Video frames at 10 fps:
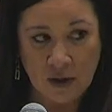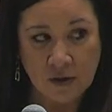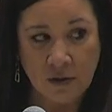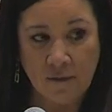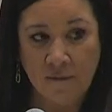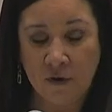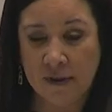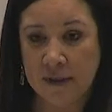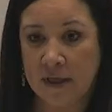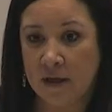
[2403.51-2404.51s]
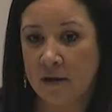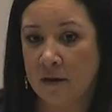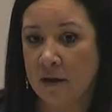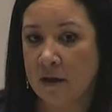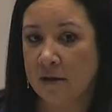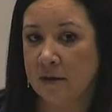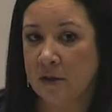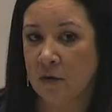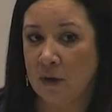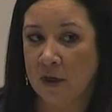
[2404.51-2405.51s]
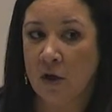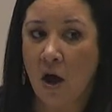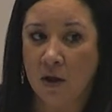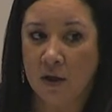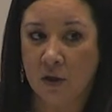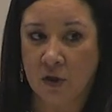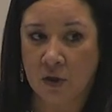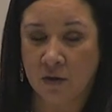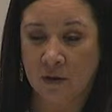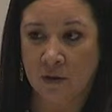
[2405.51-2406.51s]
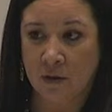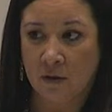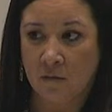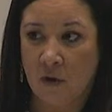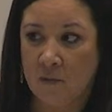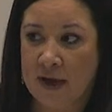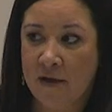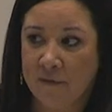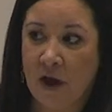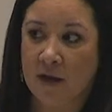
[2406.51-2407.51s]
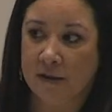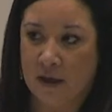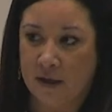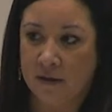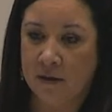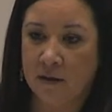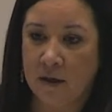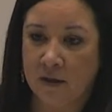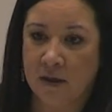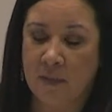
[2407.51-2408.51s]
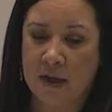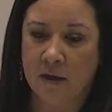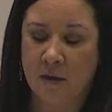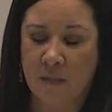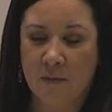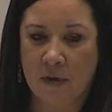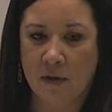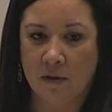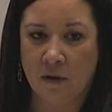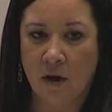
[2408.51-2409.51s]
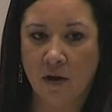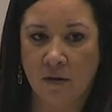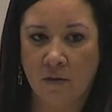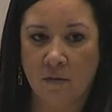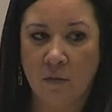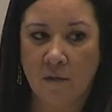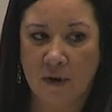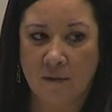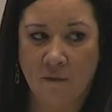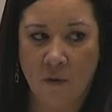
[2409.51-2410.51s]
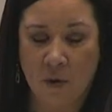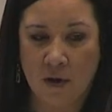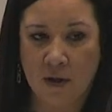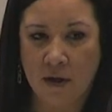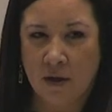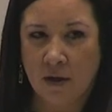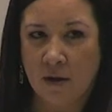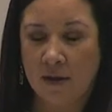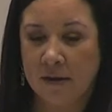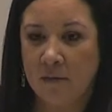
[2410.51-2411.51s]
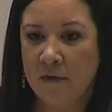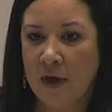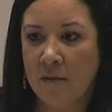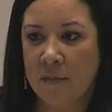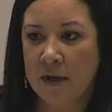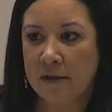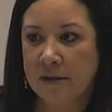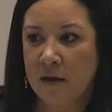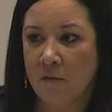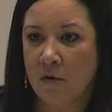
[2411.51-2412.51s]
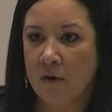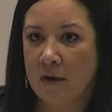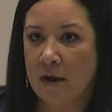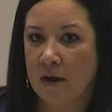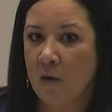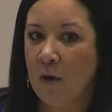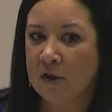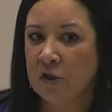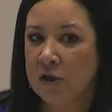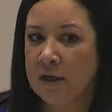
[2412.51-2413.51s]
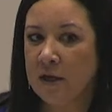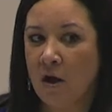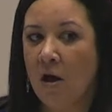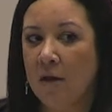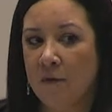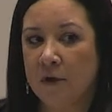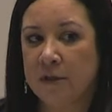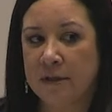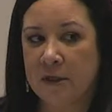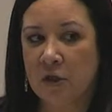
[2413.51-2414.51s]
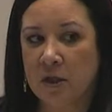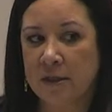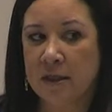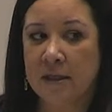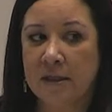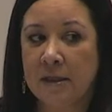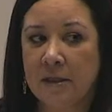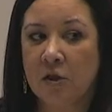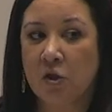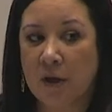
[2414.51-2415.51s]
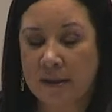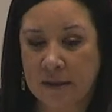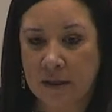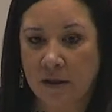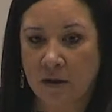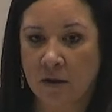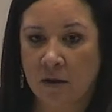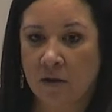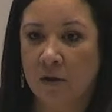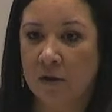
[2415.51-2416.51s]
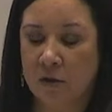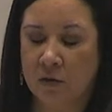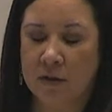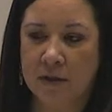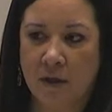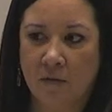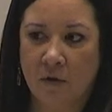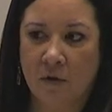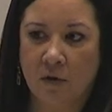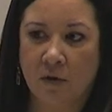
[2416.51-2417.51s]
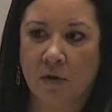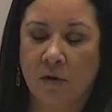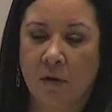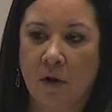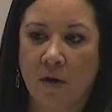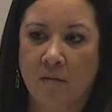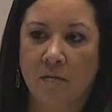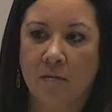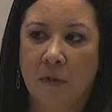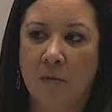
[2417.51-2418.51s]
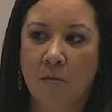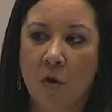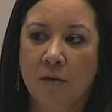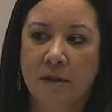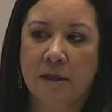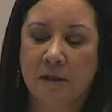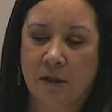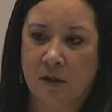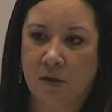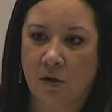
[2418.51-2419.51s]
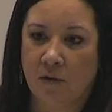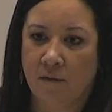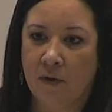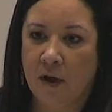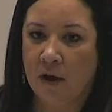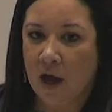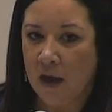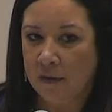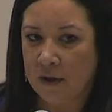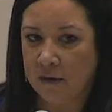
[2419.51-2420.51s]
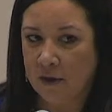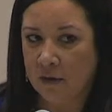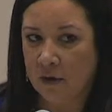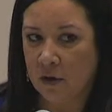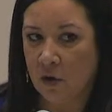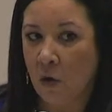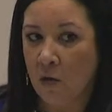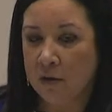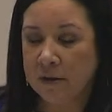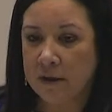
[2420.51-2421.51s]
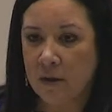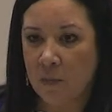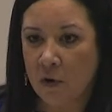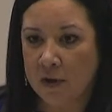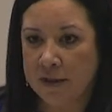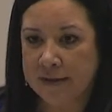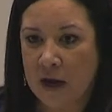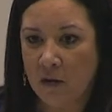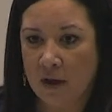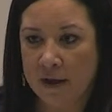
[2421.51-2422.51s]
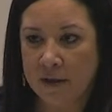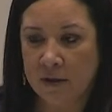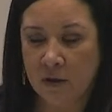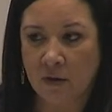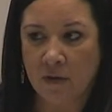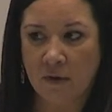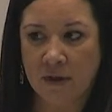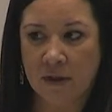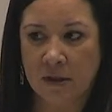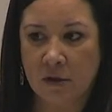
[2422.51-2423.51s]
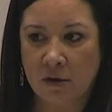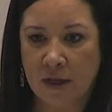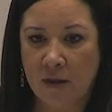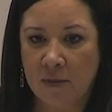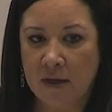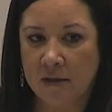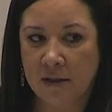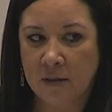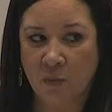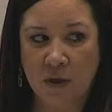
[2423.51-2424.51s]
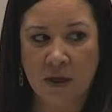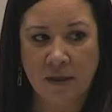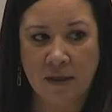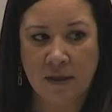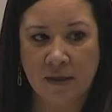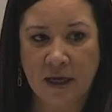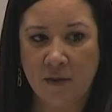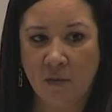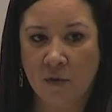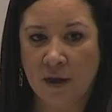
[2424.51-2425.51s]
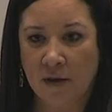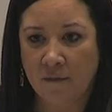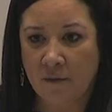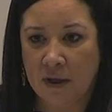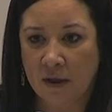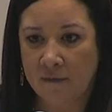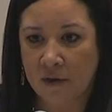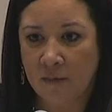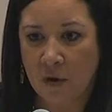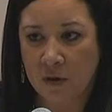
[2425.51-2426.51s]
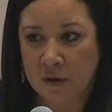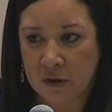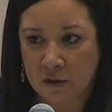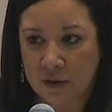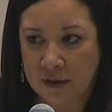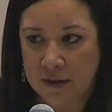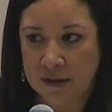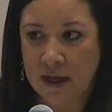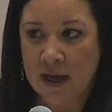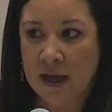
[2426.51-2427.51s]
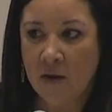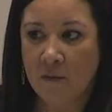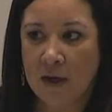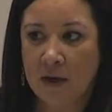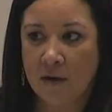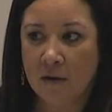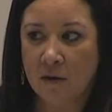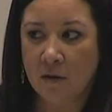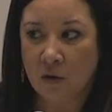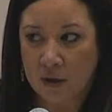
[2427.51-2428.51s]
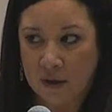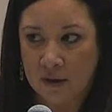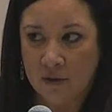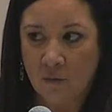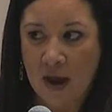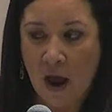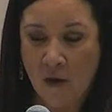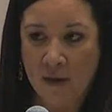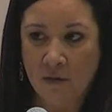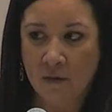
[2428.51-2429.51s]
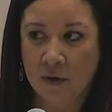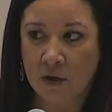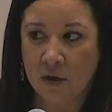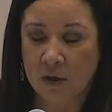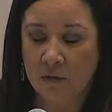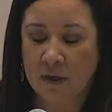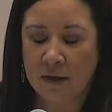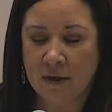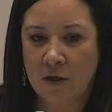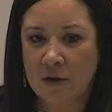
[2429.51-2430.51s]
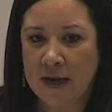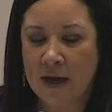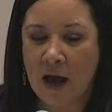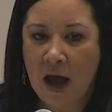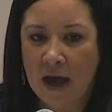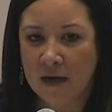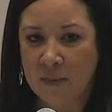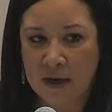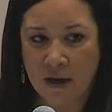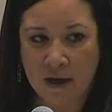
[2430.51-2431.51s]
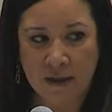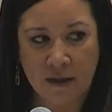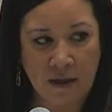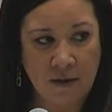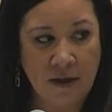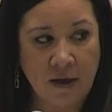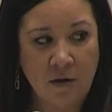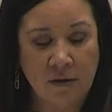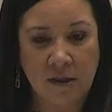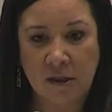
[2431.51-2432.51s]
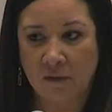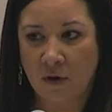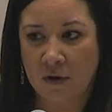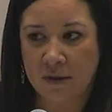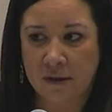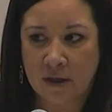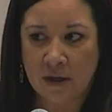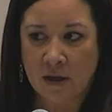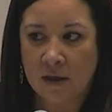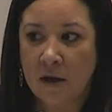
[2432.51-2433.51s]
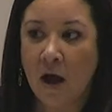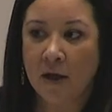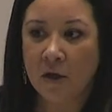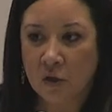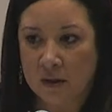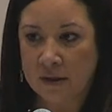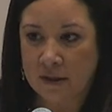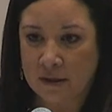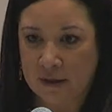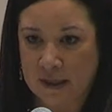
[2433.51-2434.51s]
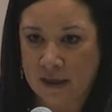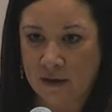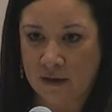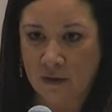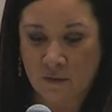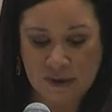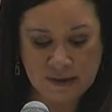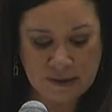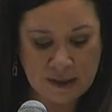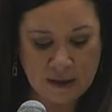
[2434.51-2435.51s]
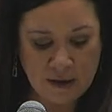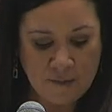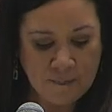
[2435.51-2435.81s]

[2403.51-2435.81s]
So the first thing is to acknowledge what we have not done and to make a commitment on moving forward. And some of that means that we're questioning all of our decisions. Is this addressing the students that we're in most need to serve? I think that the goals that the board has outlined is a great way to start that, because it's bringing to the table that if we lift up our students and we look at how they really are doing, then you can't hide behind anything else as far as not addressing the data that we see.